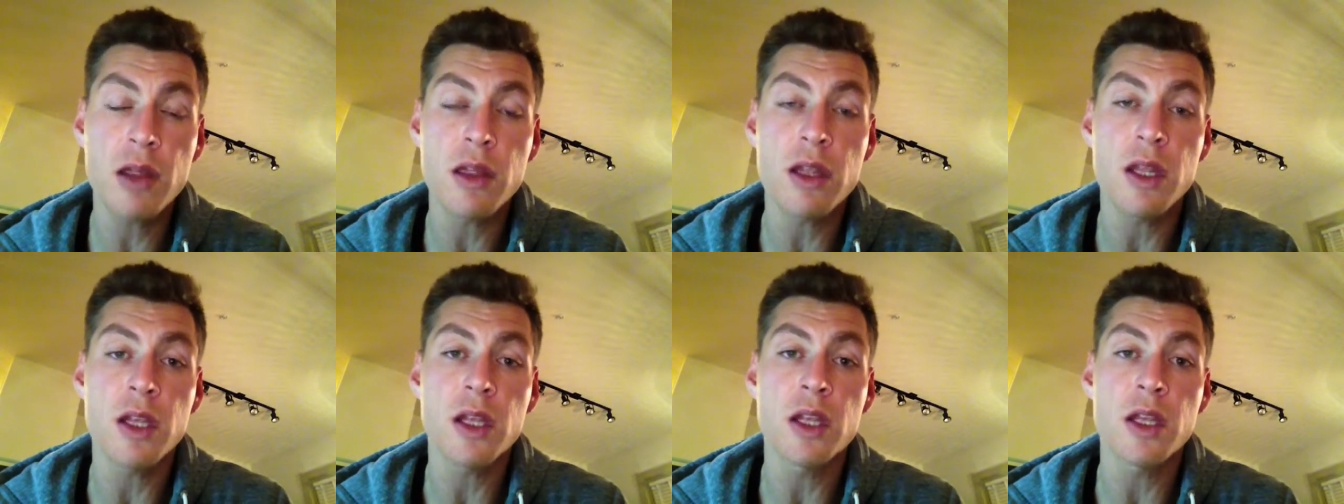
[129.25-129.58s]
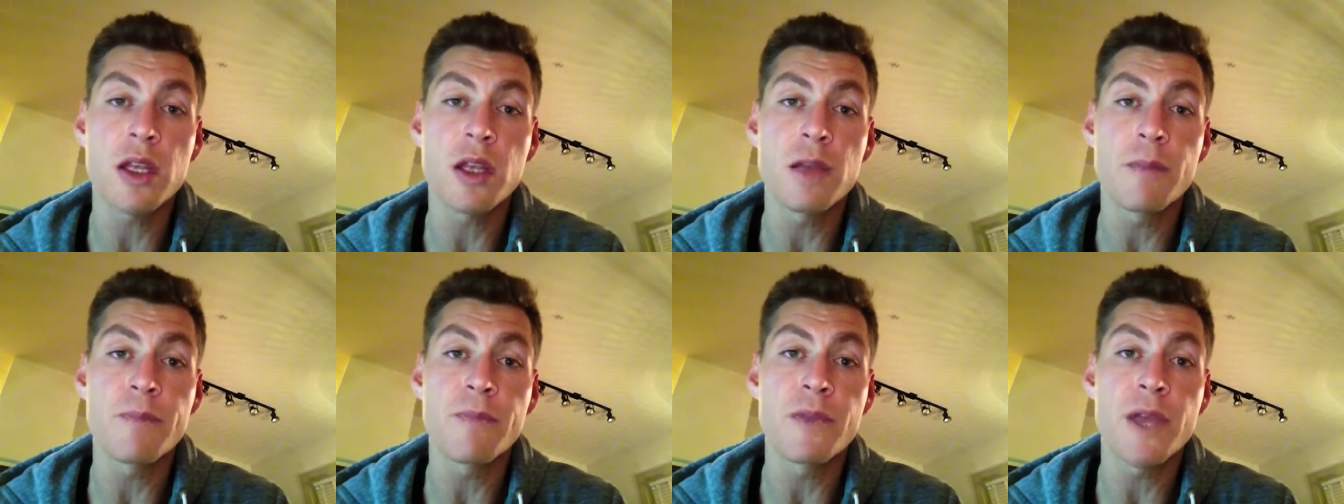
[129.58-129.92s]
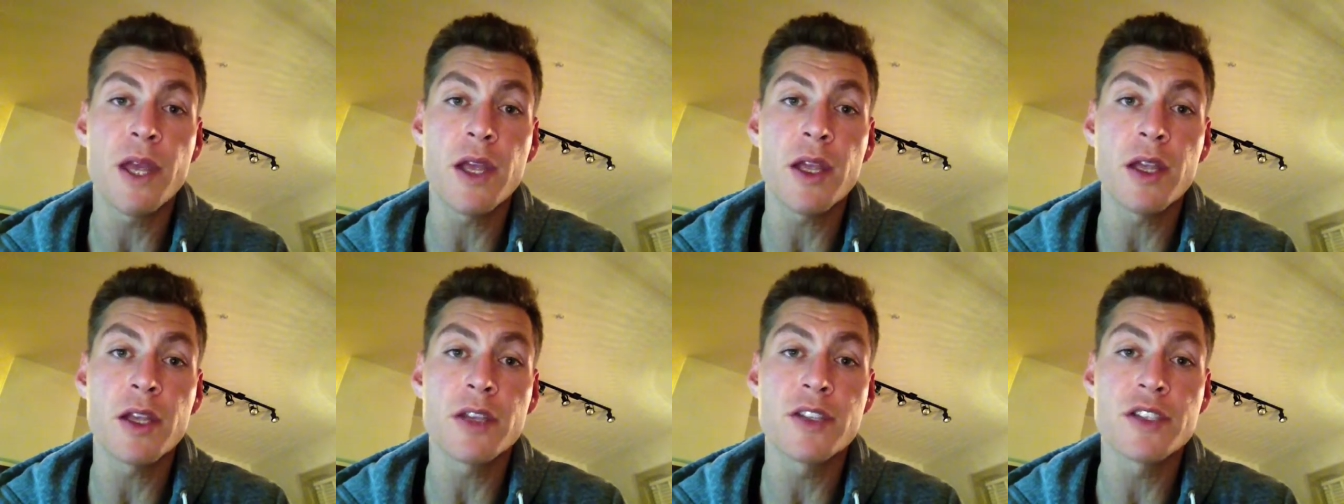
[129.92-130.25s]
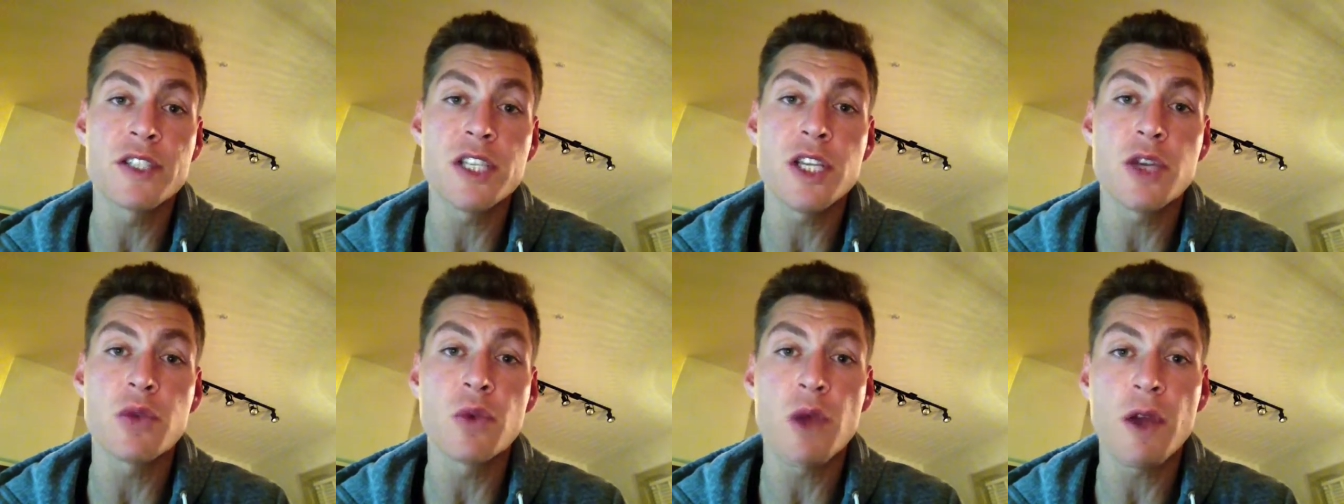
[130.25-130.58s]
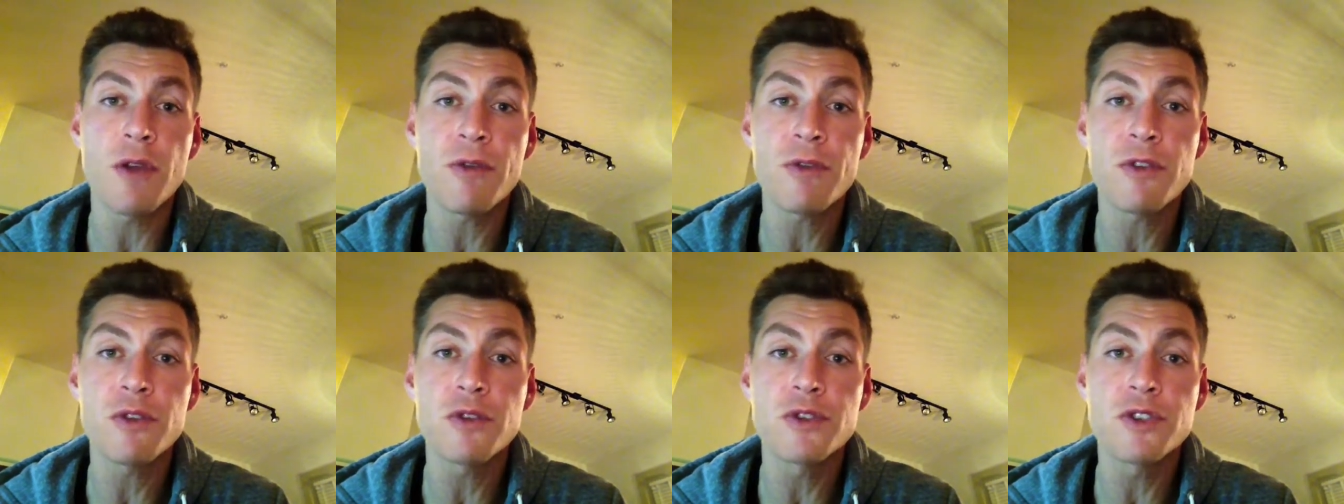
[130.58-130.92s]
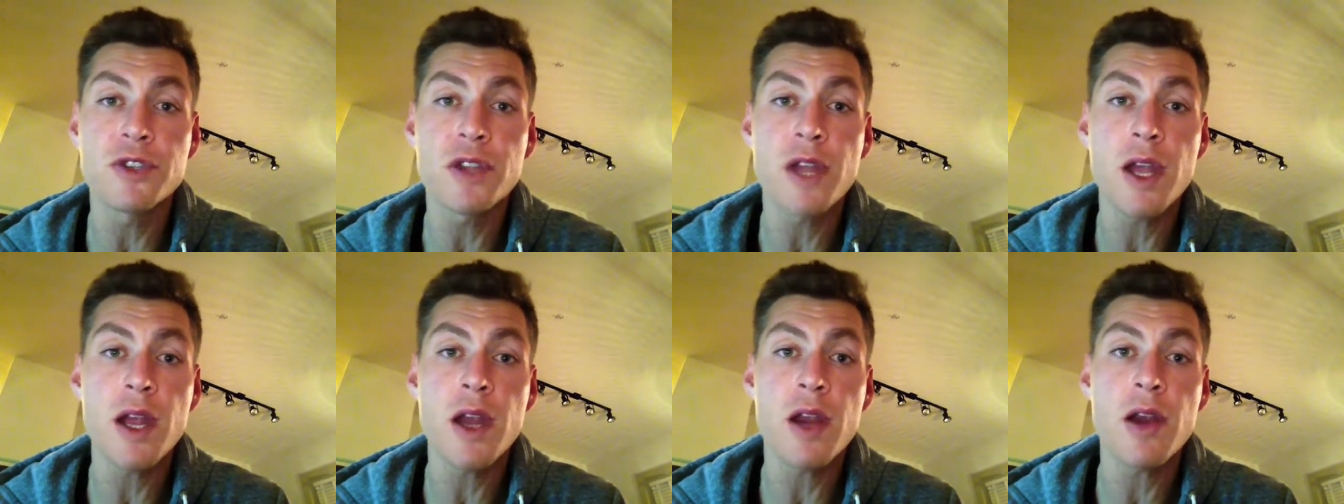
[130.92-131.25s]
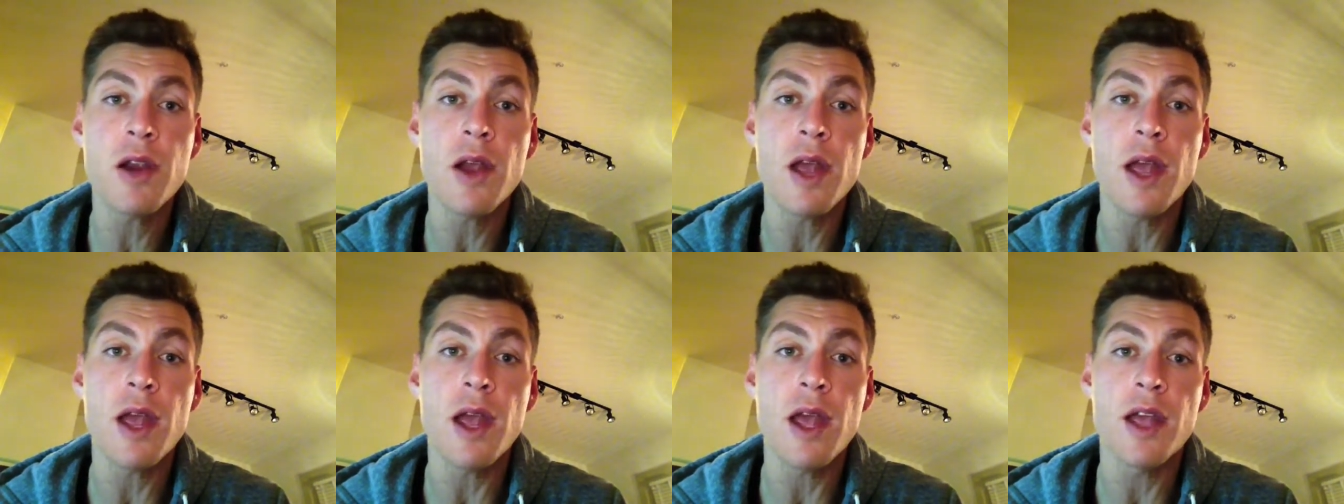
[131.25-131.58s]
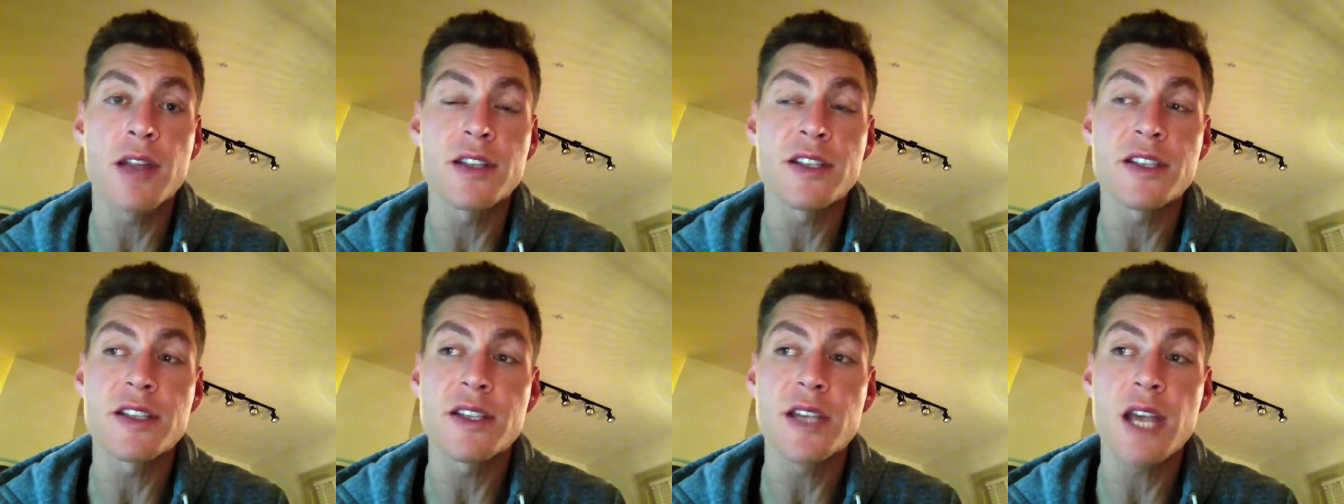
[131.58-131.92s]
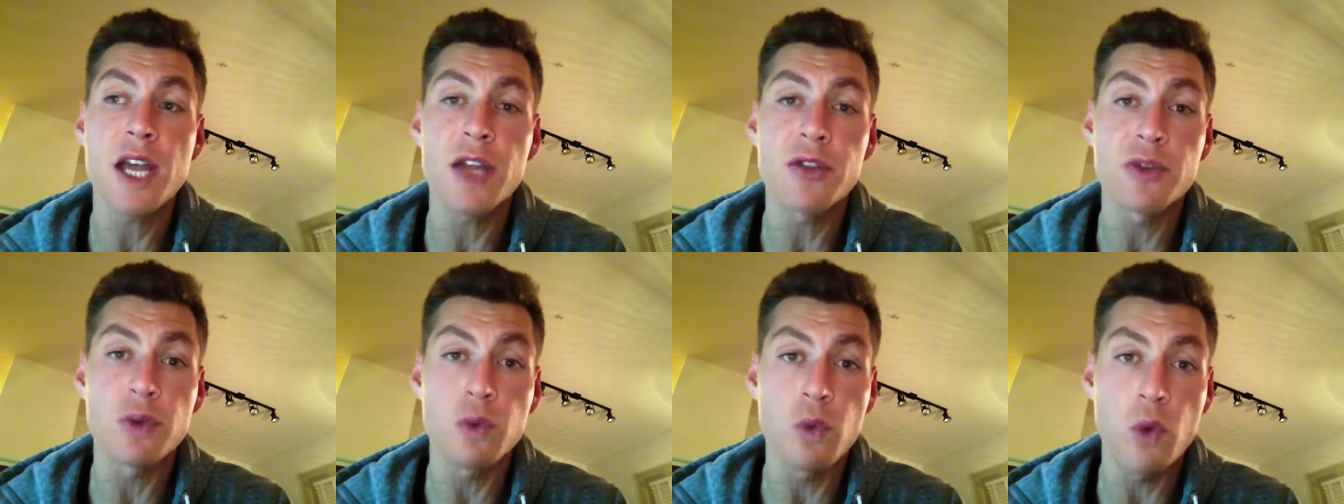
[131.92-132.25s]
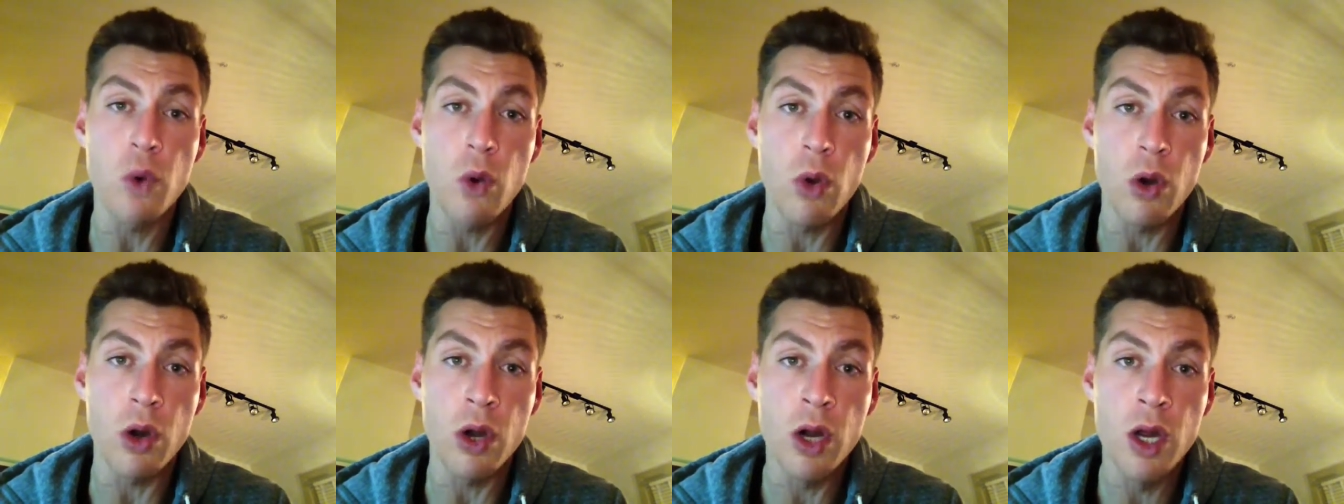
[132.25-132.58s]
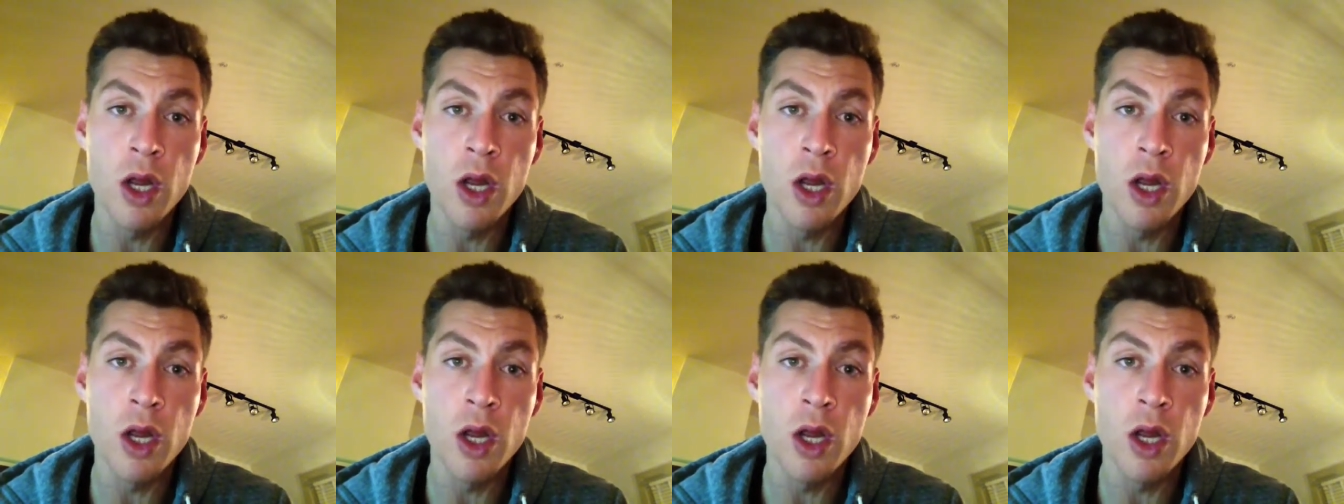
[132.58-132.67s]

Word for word: thinking they could seek refuge there and see out the war.